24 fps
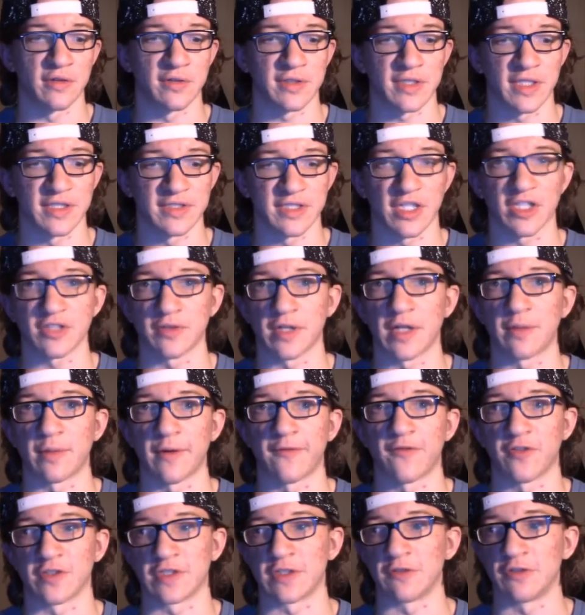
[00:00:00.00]
Because that was, like, my
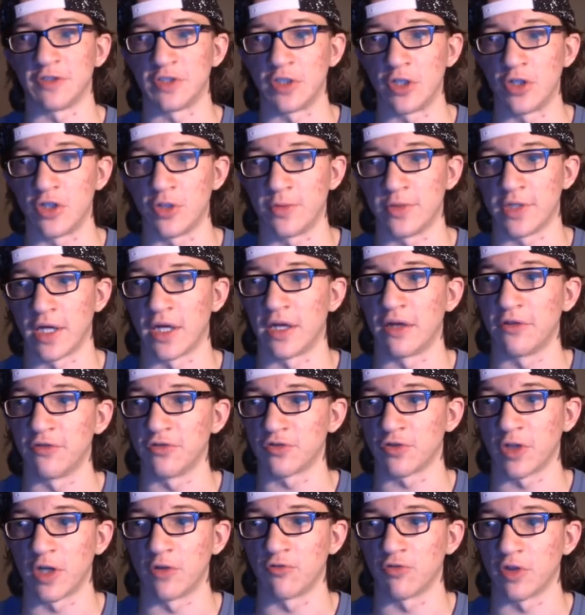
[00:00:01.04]
first YouTube channel. was
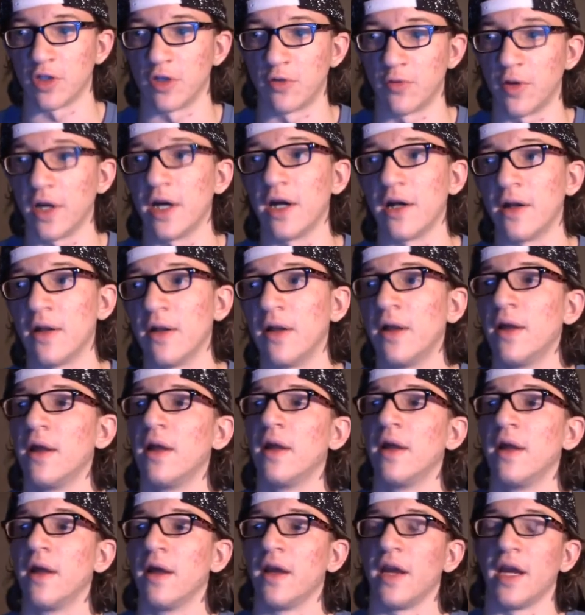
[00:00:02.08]
going really well.
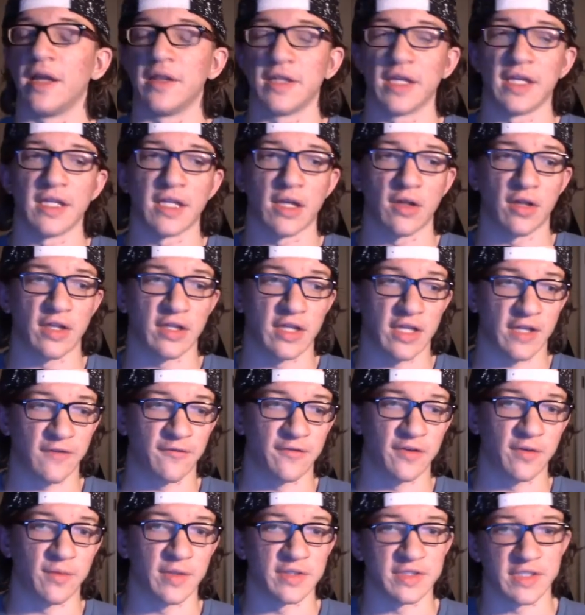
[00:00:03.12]
And then only, like, a
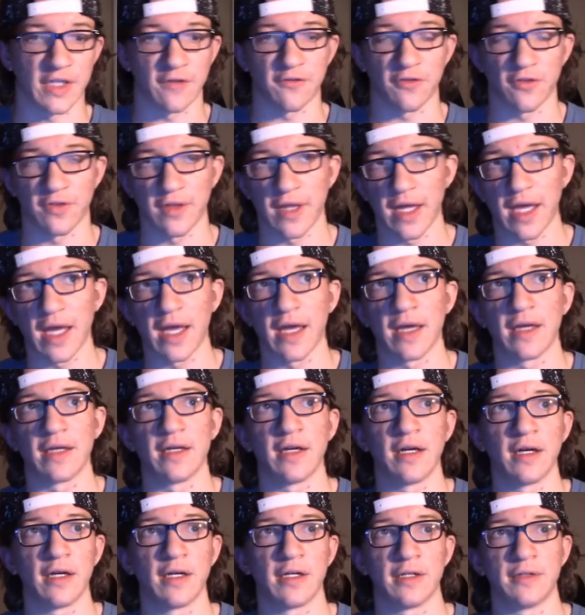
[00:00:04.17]
few months after that,
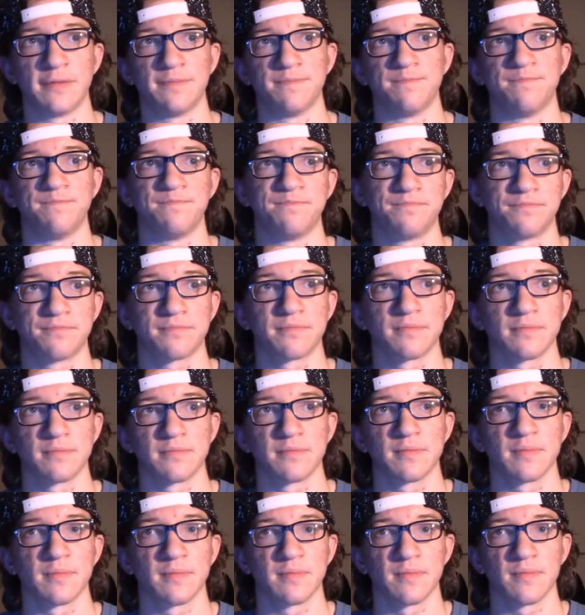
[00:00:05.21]
um...
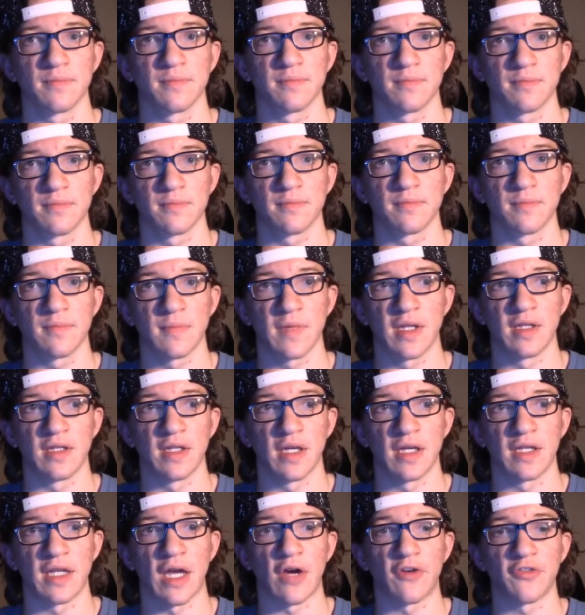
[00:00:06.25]
And
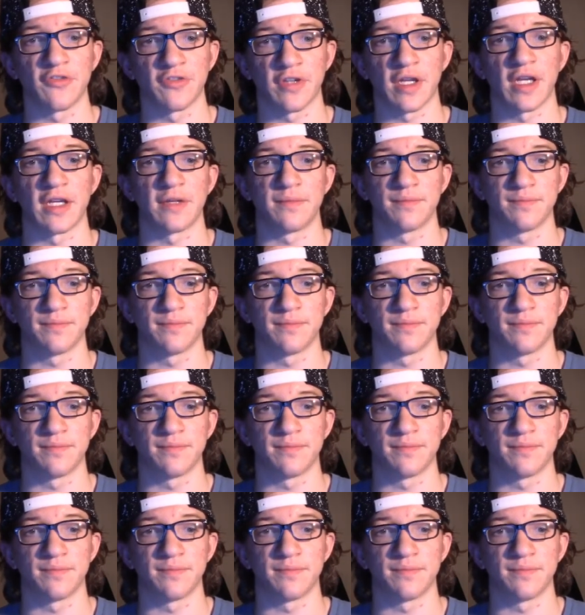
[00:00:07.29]
then I was, like...